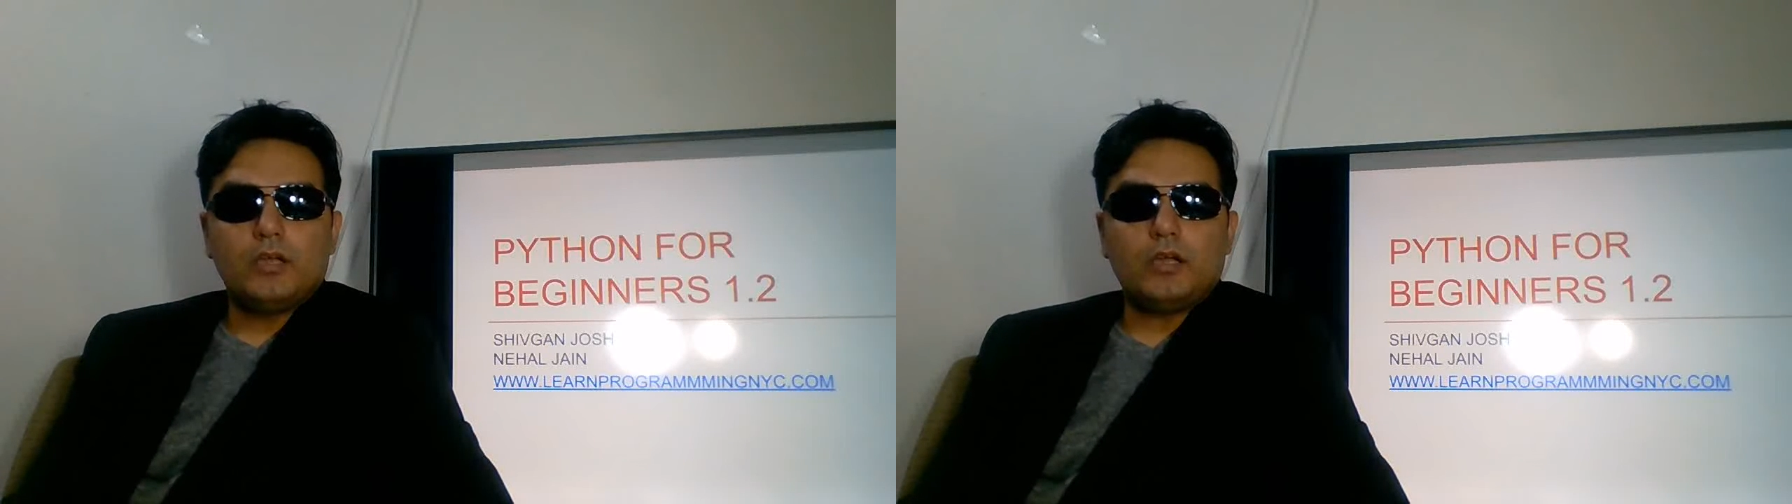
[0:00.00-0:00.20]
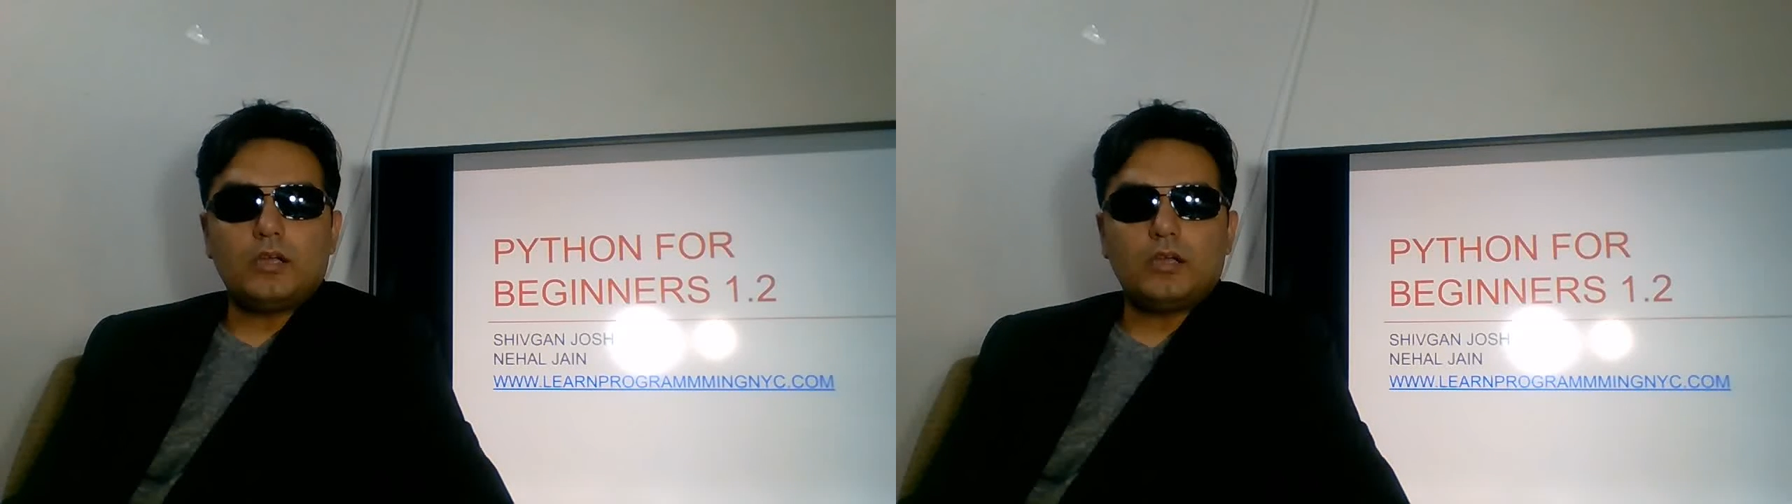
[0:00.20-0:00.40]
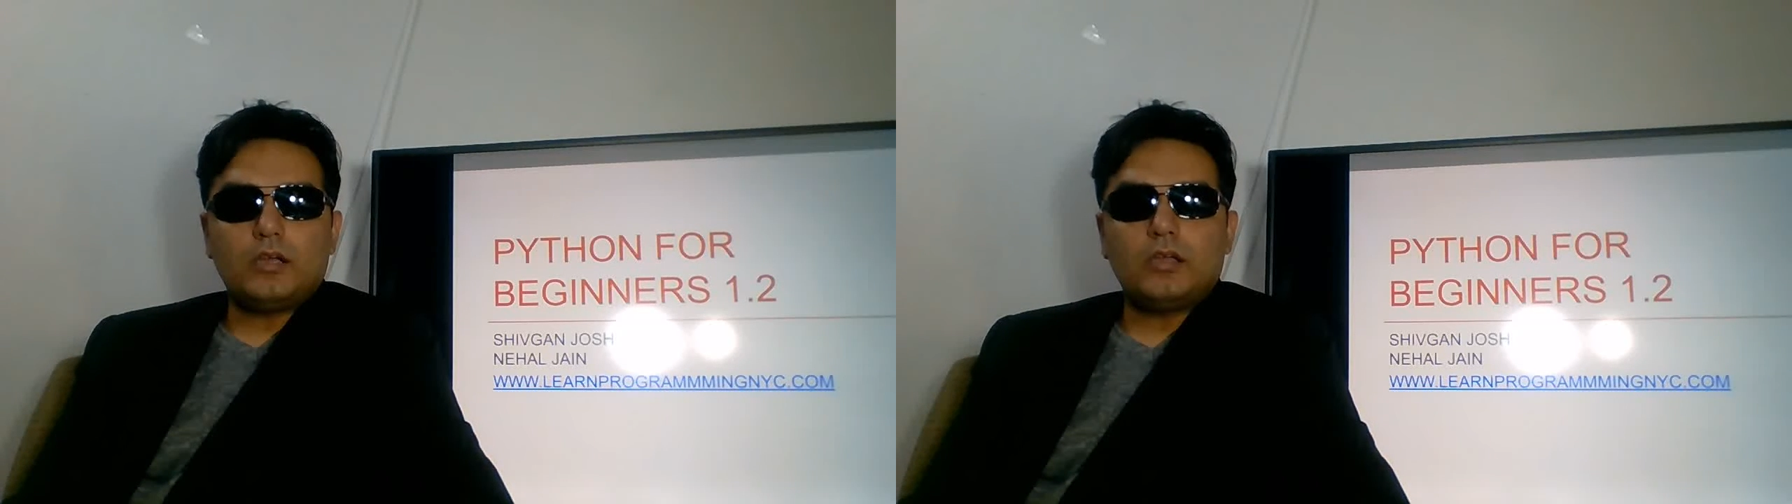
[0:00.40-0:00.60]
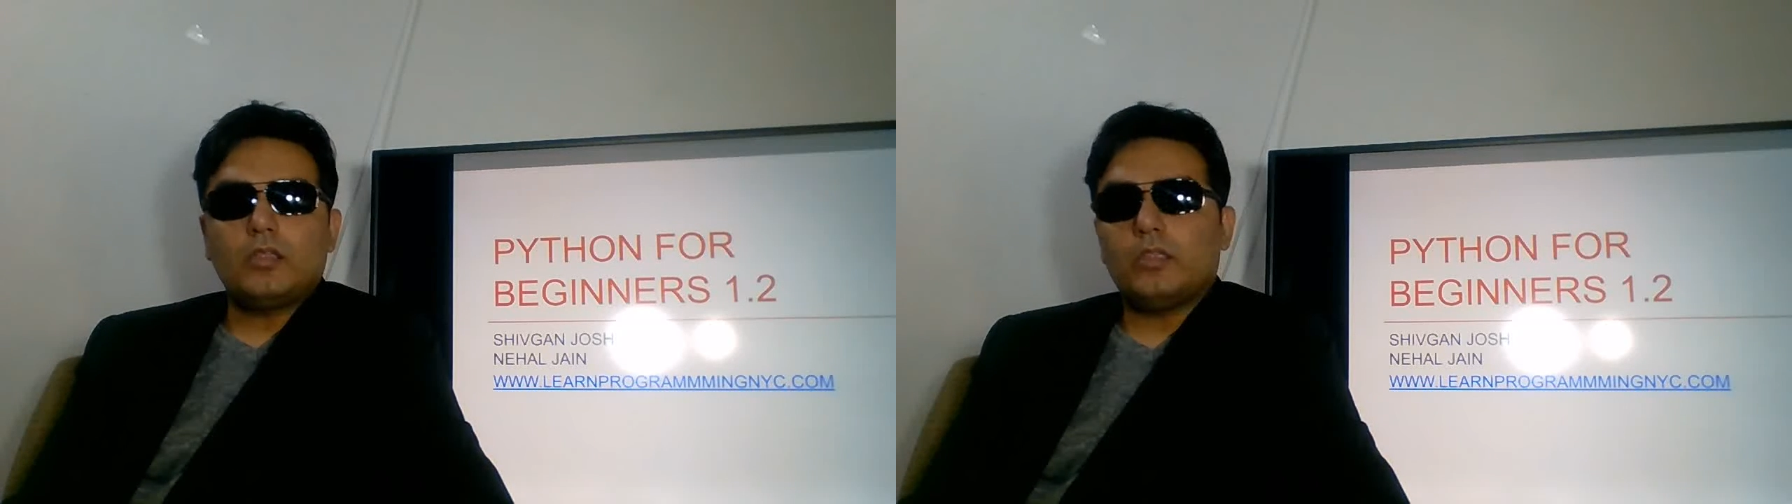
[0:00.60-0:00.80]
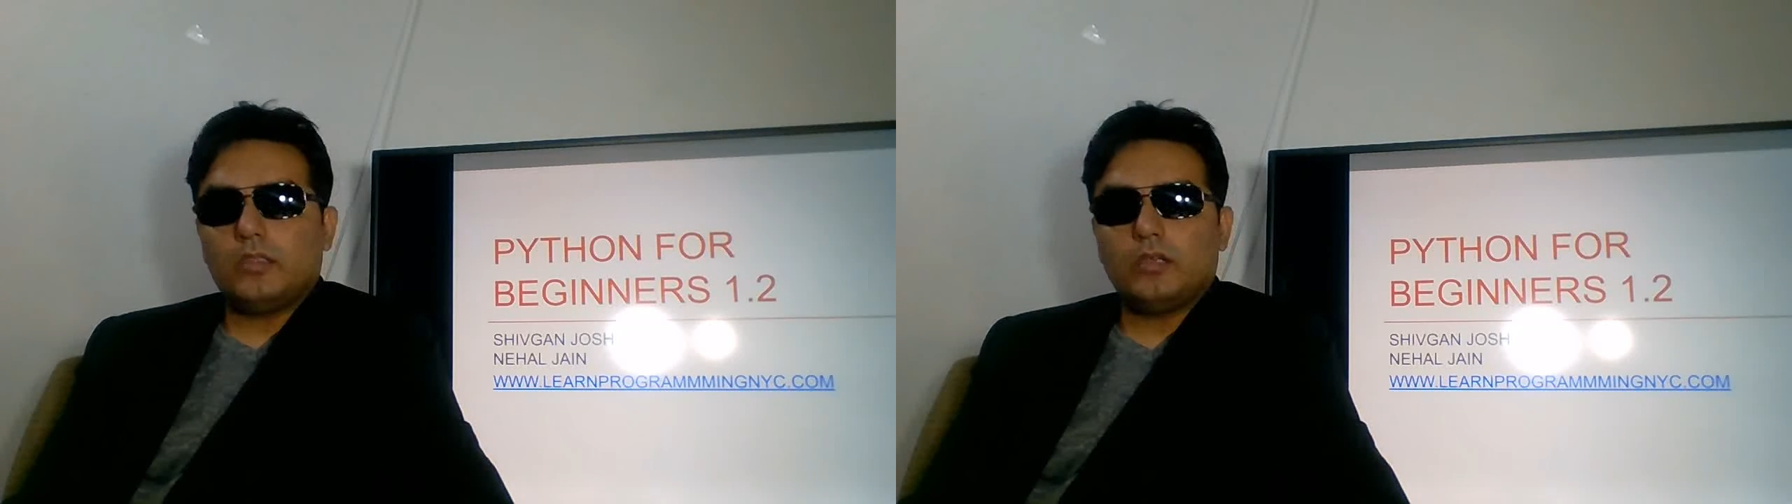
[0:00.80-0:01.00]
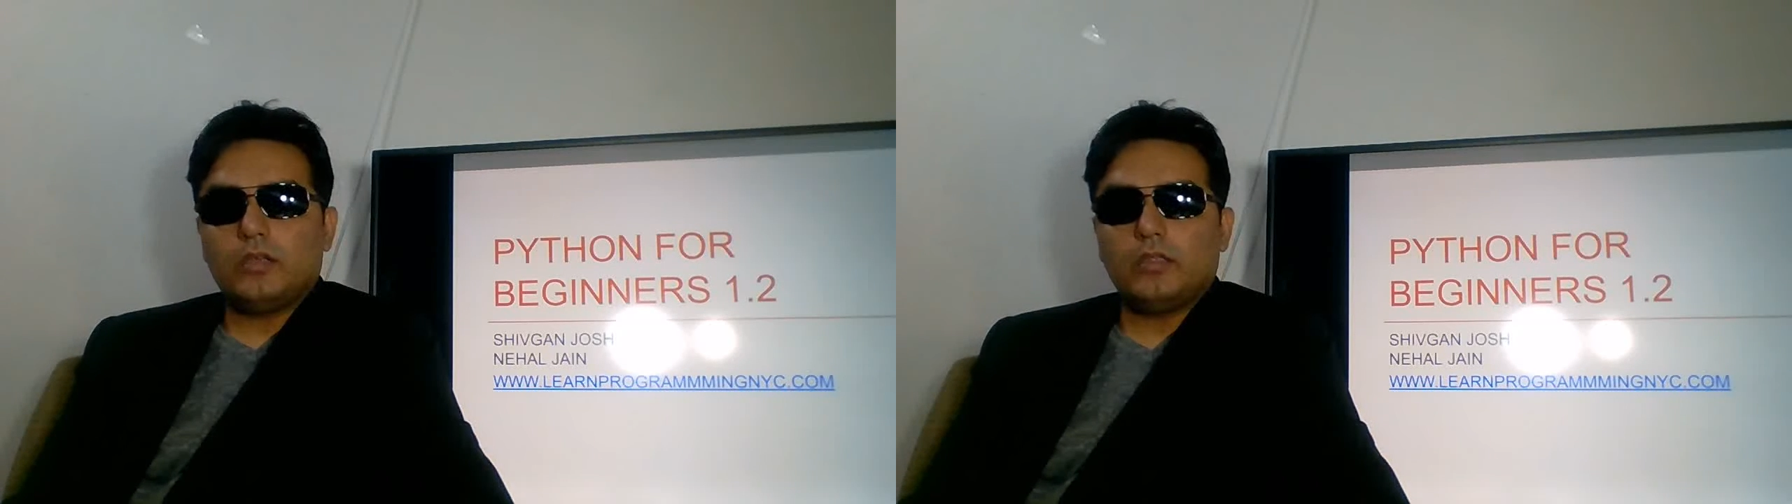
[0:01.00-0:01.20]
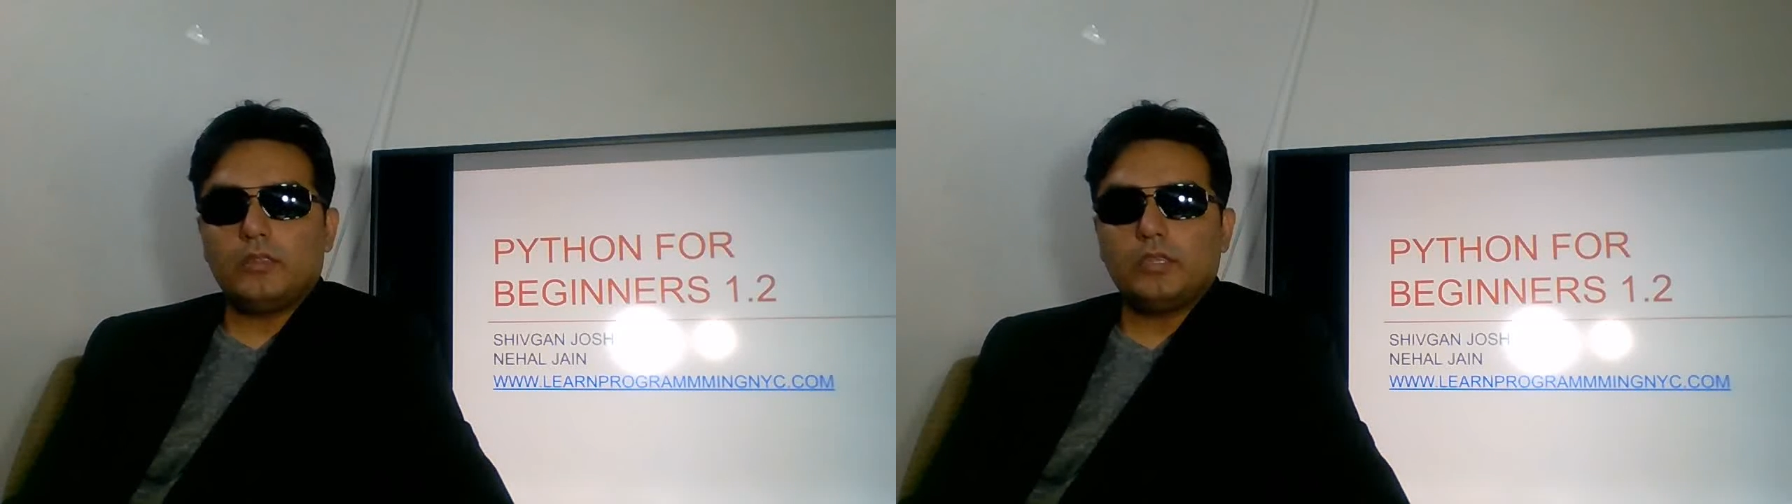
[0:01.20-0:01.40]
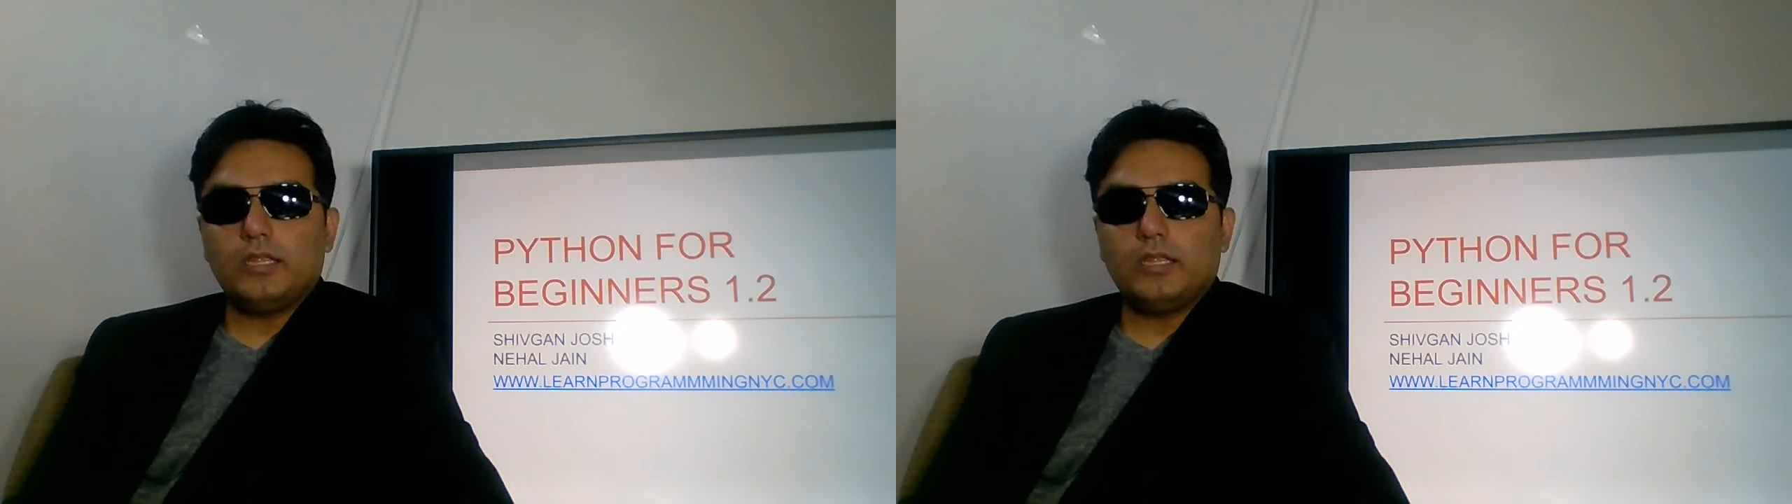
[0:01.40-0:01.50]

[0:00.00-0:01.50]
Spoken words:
The